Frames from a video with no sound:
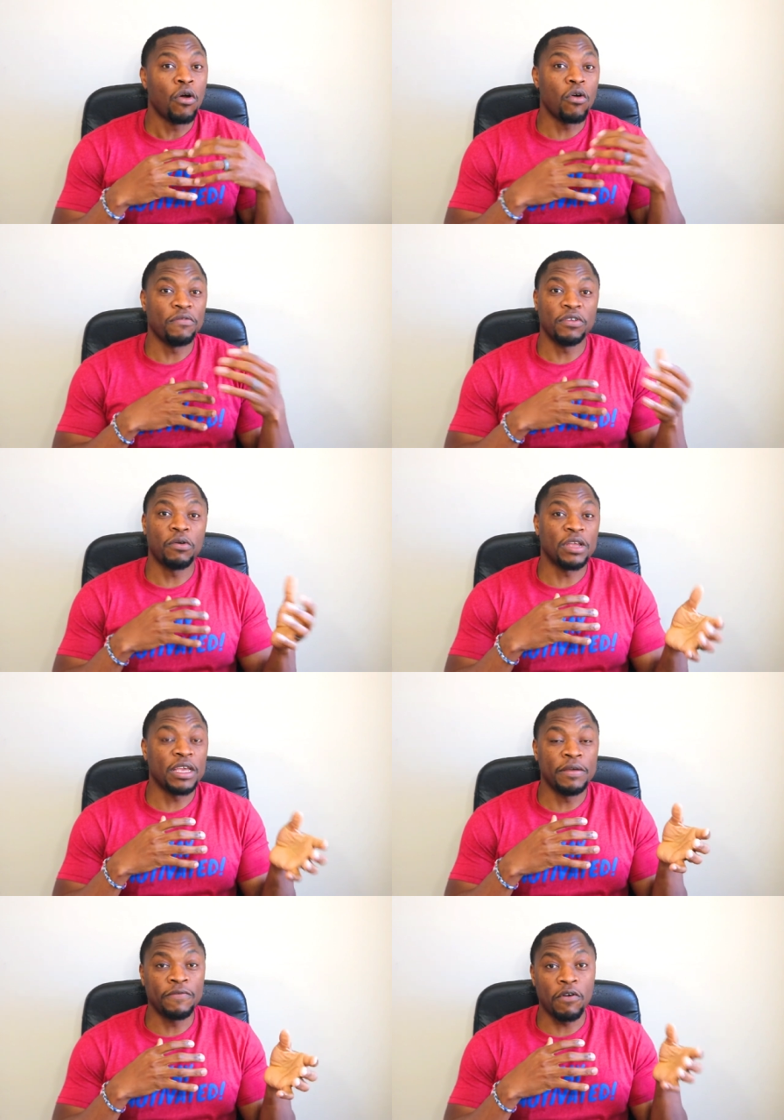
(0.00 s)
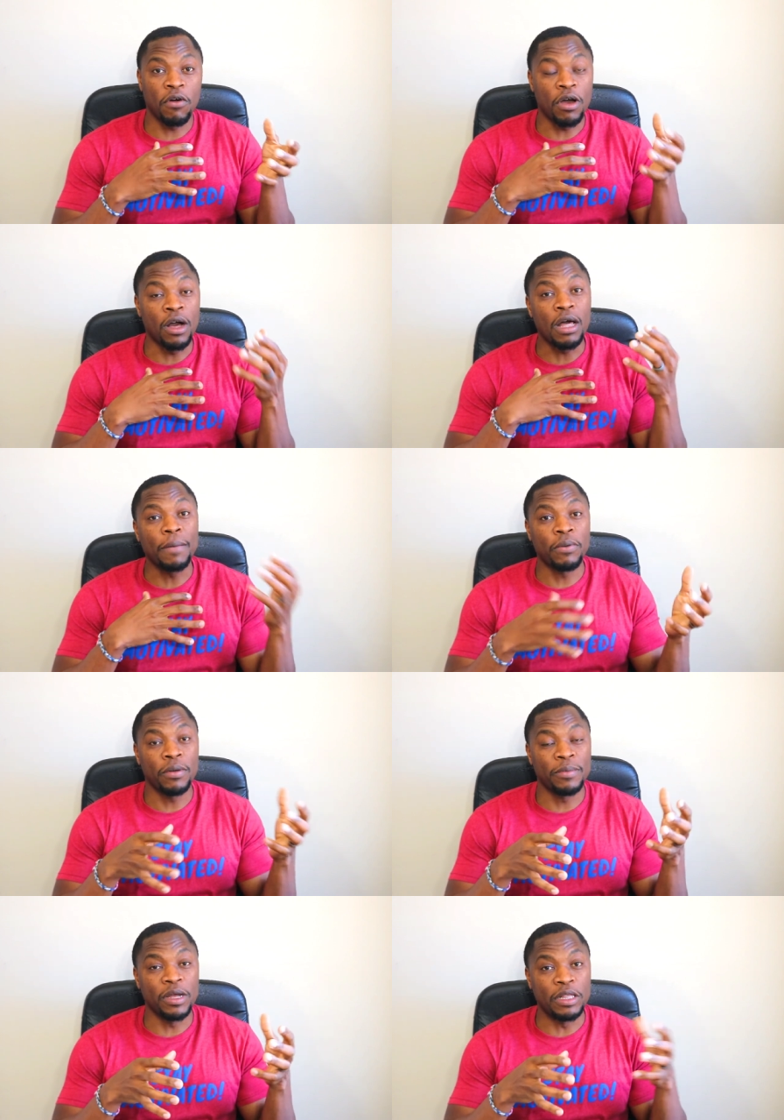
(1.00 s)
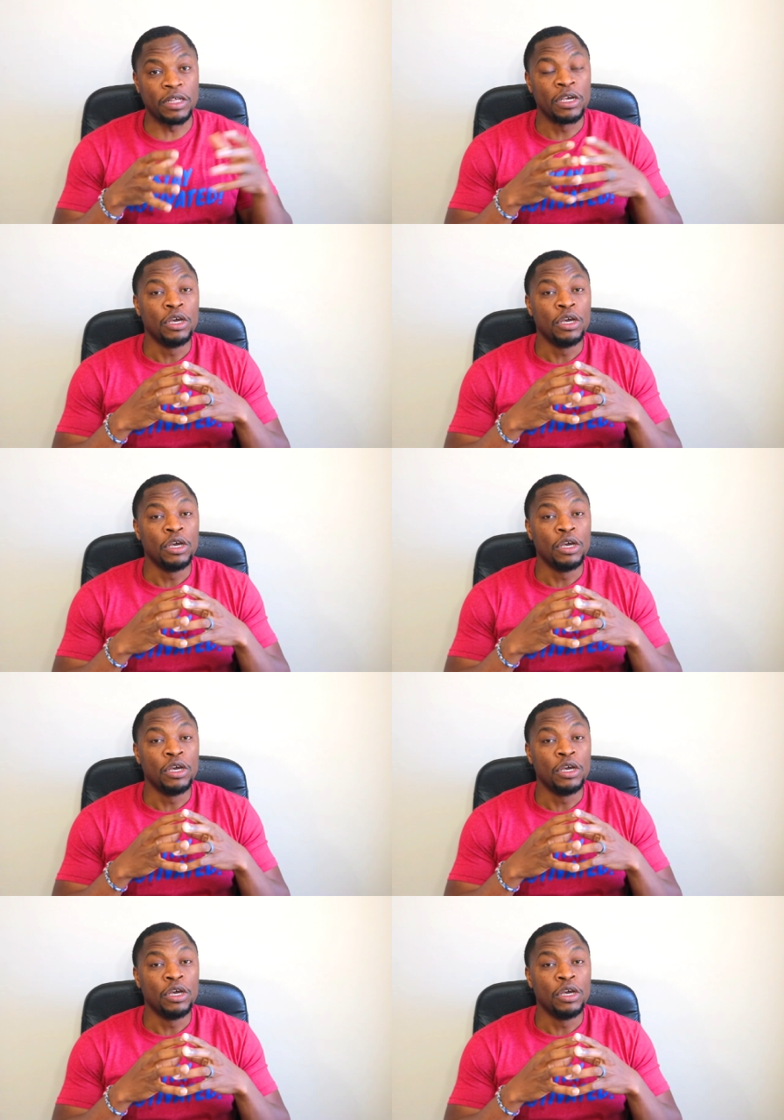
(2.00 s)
or even holding it for a couple of months.